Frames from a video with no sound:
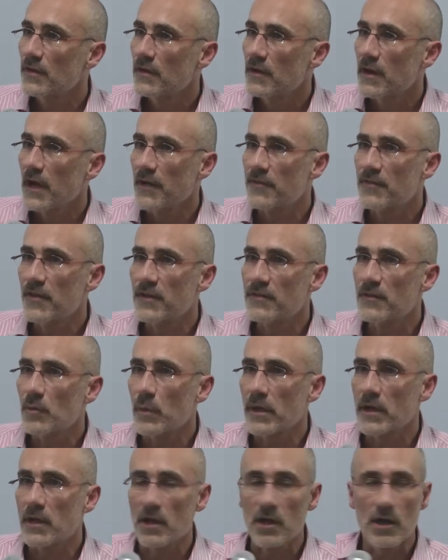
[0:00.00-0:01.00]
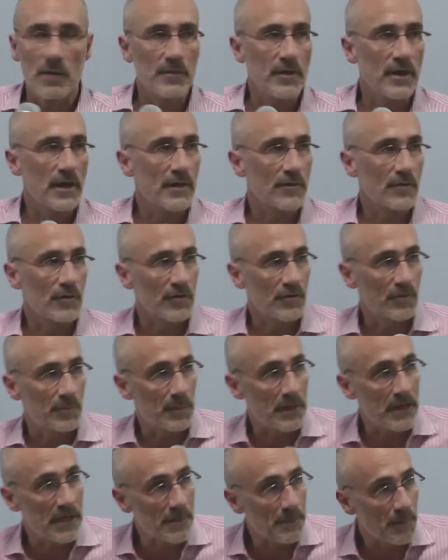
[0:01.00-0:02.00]
I think that we can come together as
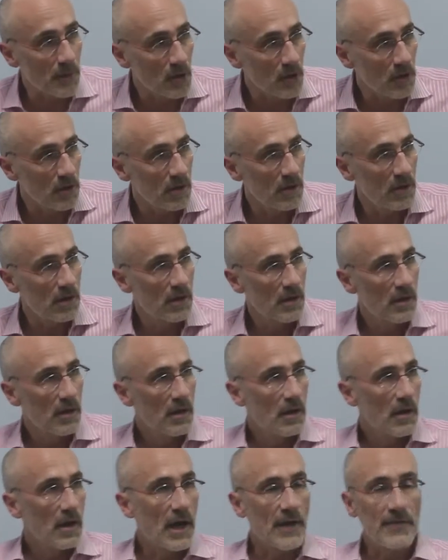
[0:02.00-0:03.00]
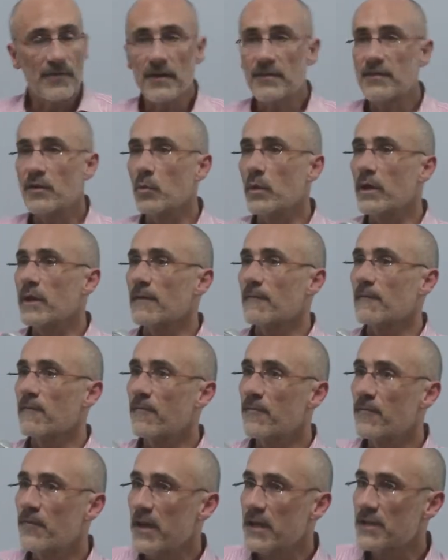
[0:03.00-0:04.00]
people. I think that we can
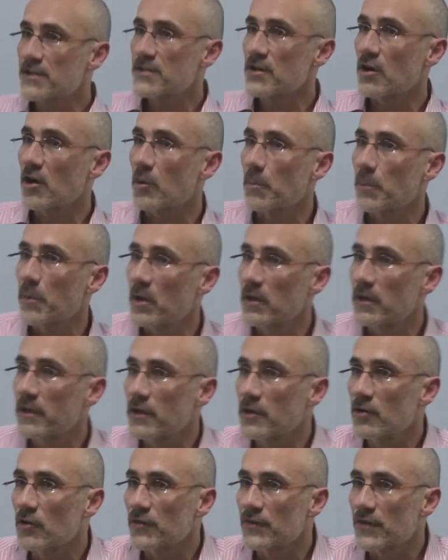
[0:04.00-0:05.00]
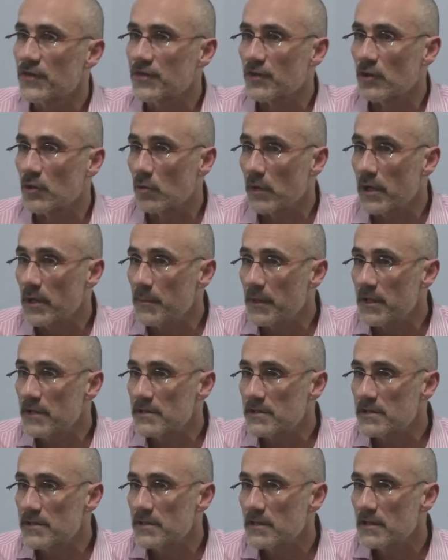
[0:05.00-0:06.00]
fix our political
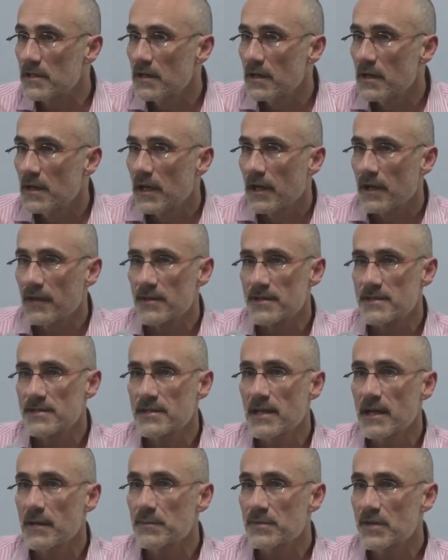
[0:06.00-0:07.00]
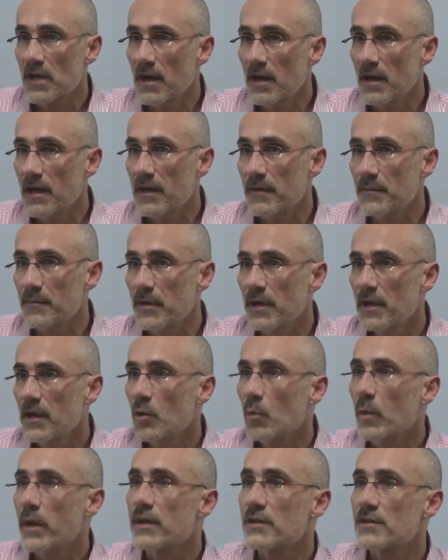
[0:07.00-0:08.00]
disagreements. And at the same time,
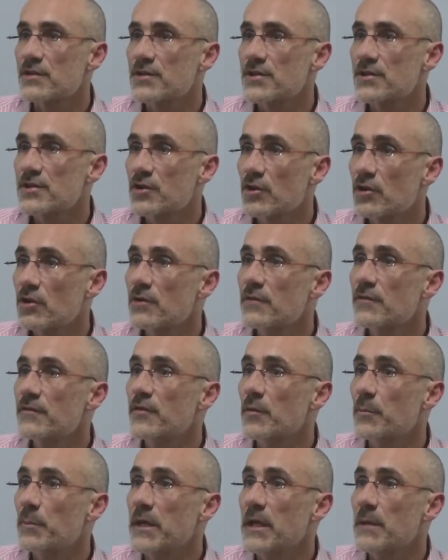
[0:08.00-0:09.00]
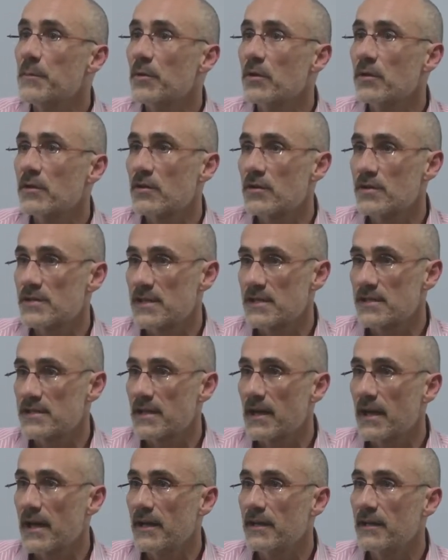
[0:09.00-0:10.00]
we can serve the people in our
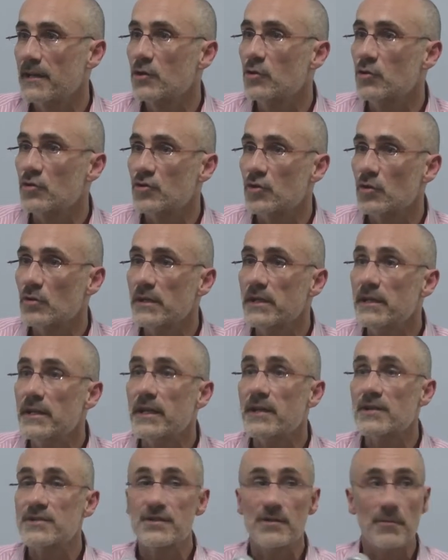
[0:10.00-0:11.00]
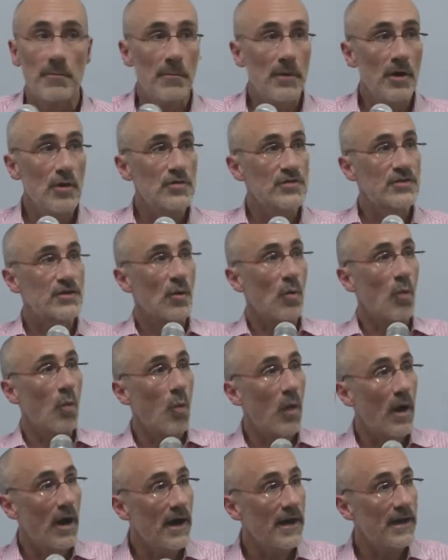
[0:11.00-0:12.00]
society who truly need us the most,
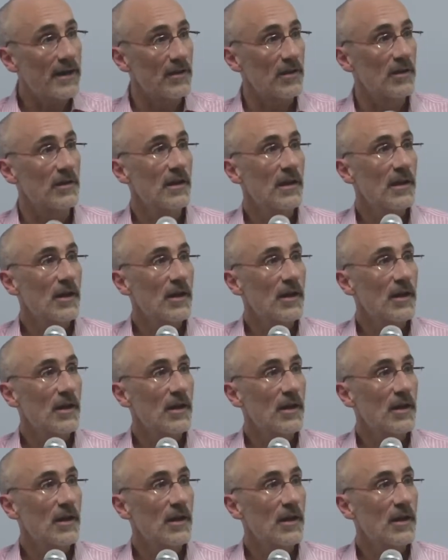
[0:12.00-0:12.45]
while